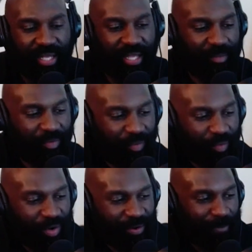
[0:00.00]
And
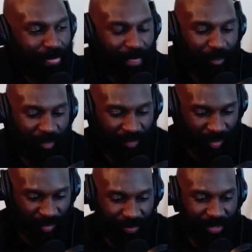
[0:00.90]
before
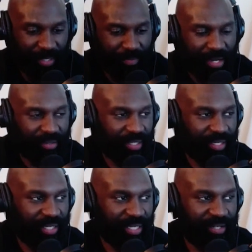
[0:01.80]
we speak about
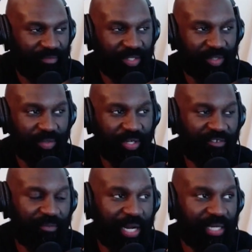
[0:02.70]
individual
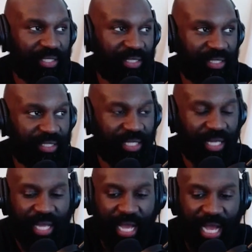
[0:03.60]
health practices,
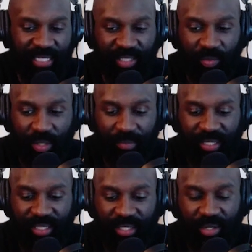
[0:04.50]
I just want to
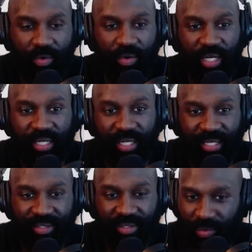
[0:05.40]
mention touring
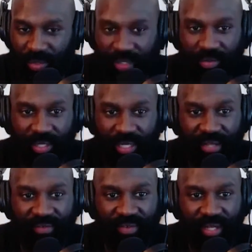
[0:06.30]
and studio
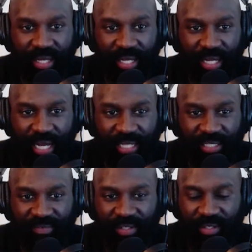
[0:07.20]
life. I
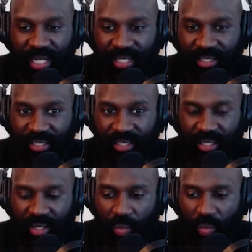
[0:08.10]
just feel that it's just
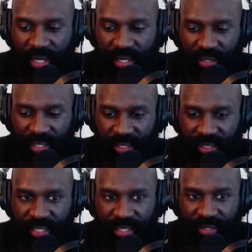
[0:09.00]
a wear
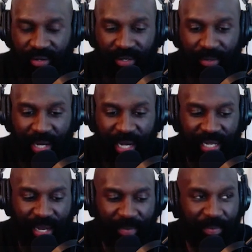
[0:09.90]
and tear on the
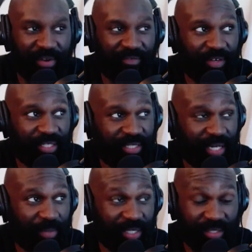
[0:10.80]
body. I remember the first
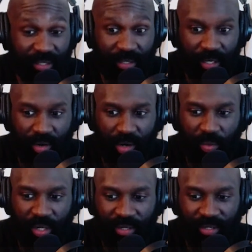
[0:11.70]
time I saw or I
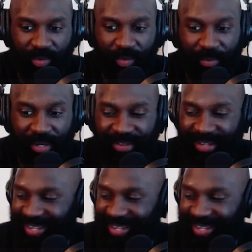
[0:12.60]
went on a tour bus.